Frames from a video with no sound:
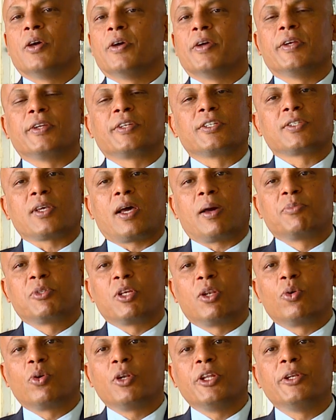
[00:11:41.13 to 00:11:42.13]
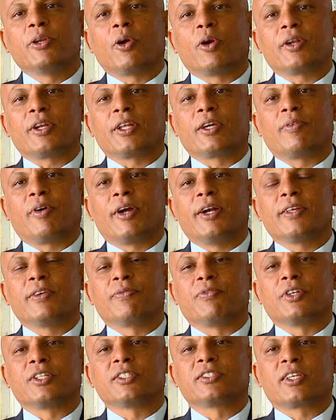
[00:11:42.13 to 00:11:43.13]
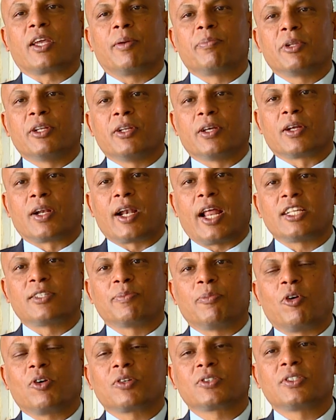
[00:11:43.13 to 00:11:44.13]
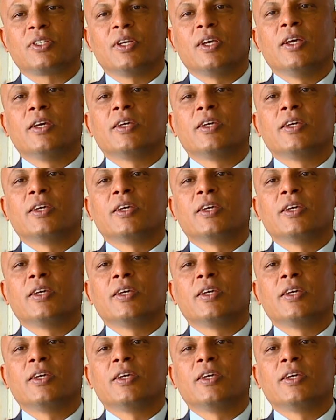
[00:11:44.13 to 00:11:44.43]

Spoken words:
It is absolutely not required if it is kept in a glass box.